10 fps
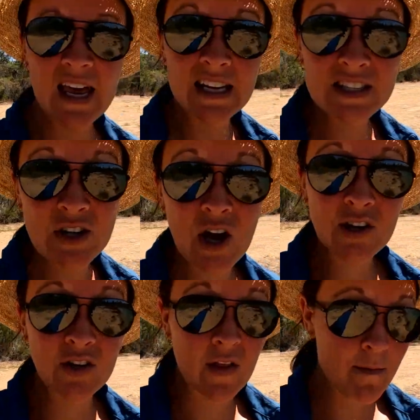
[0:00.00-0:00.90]
And it's
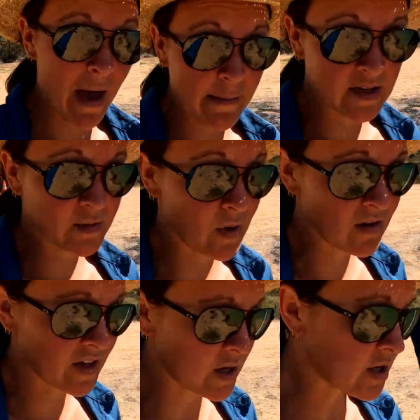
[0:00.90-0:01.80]
noted on the map as
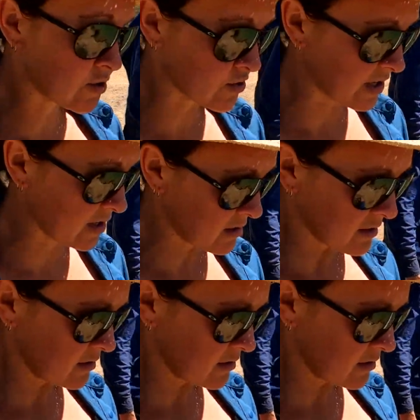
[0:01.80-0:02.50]
well that you can drink it.